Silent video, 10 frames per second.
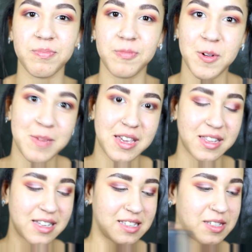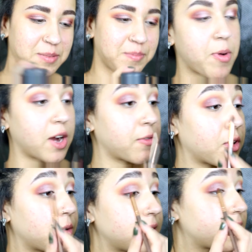for me at least. Since we've
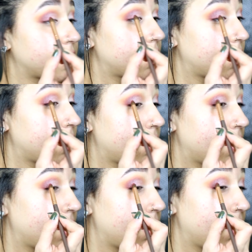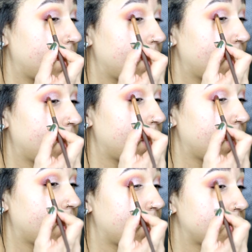been blending the light shimmery
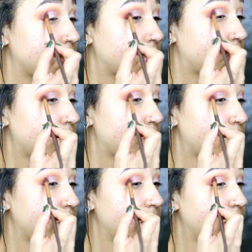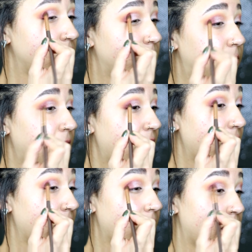colors and the dark colors in the crease,
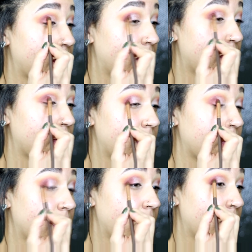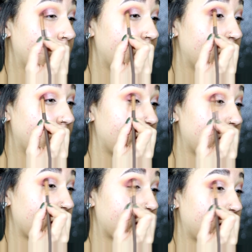we've lost a little bit of the depth of the
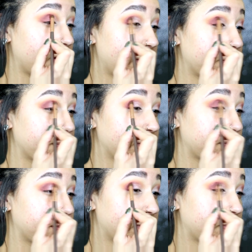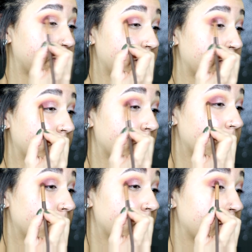red. So I'm gonna take a
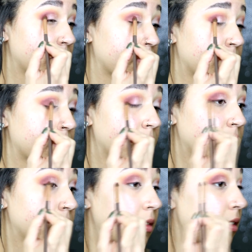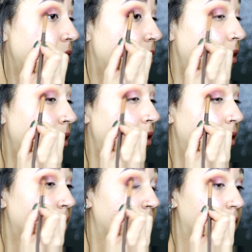little bit more of the
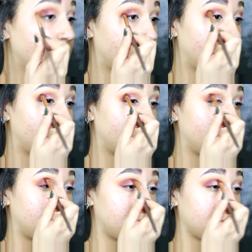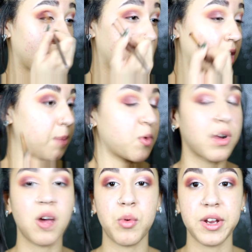darker red, the red ochre, and put that in the
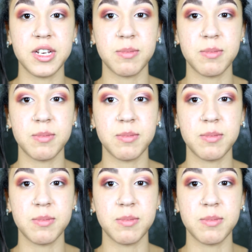outer part of the